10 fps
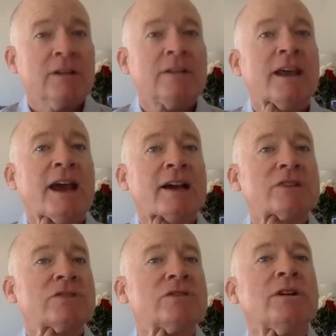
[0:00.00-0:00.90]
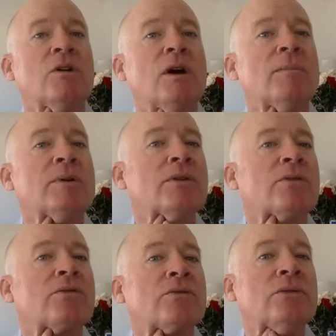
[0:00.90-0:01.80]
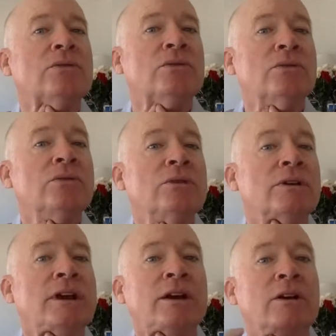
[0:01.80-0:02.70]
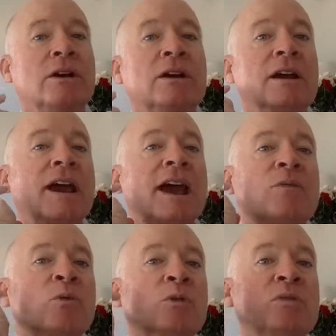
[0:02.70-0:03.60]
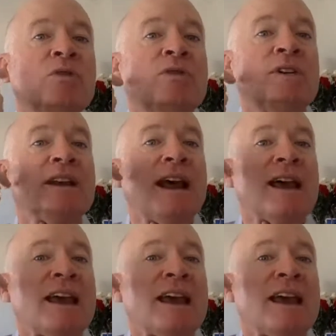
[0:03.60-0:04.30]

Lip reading: They actually go up through here and remove it.